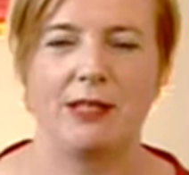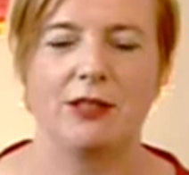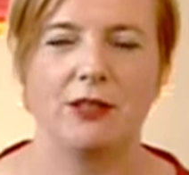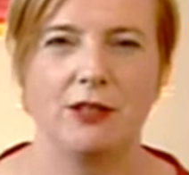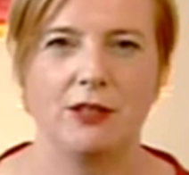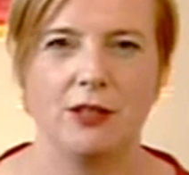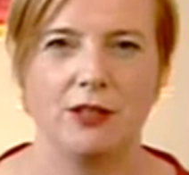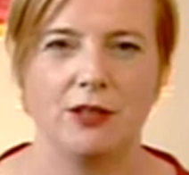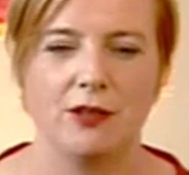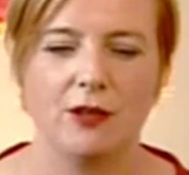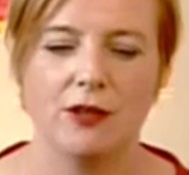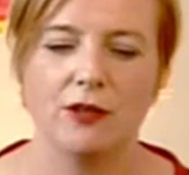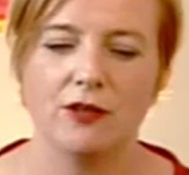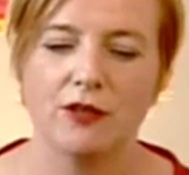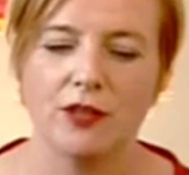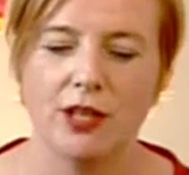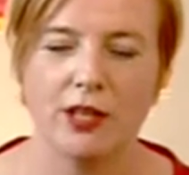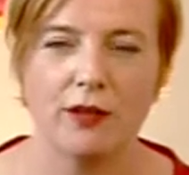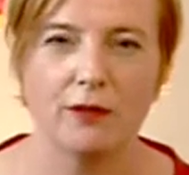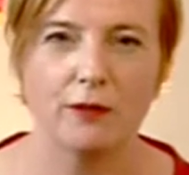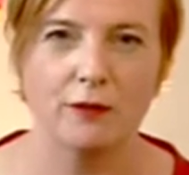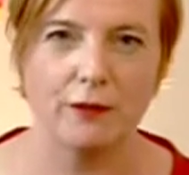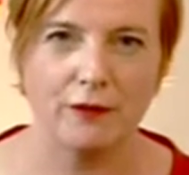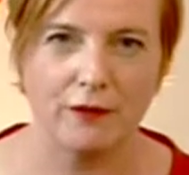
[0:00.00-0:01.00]
message is
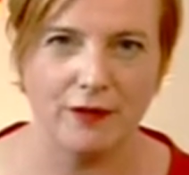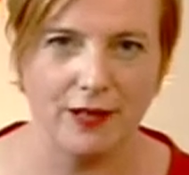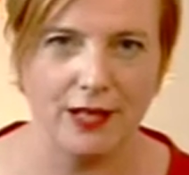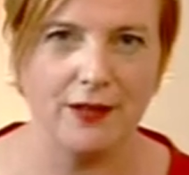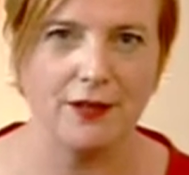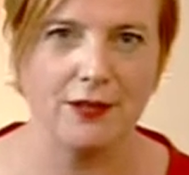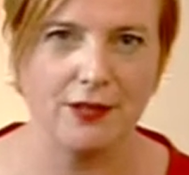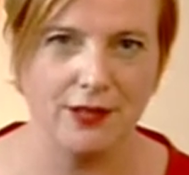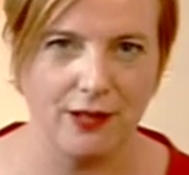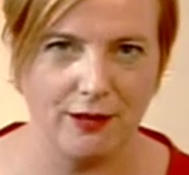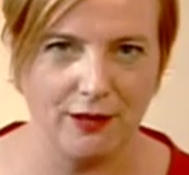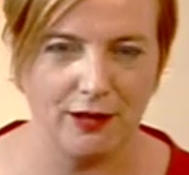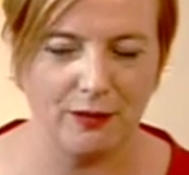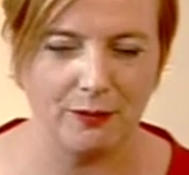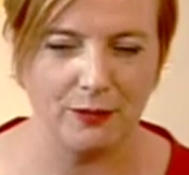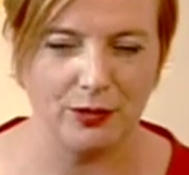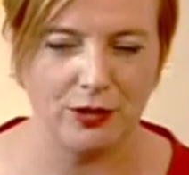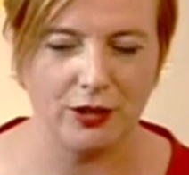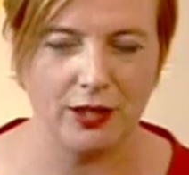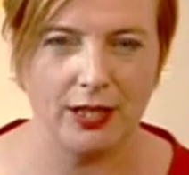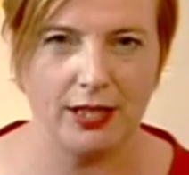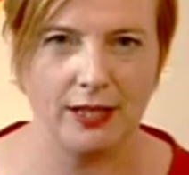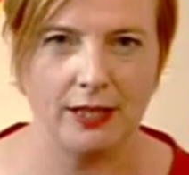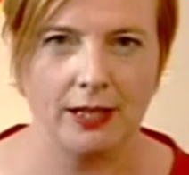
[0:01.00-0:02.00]
don't fear the sewing
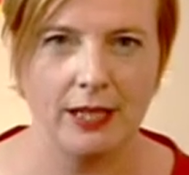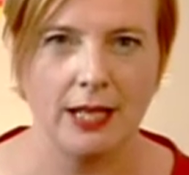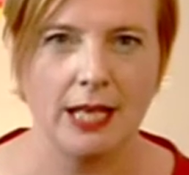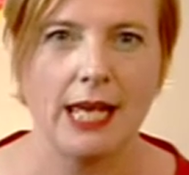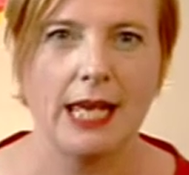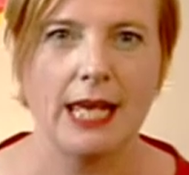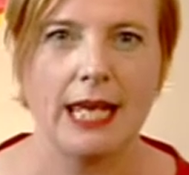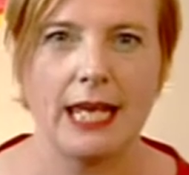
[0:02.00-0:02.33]
machine.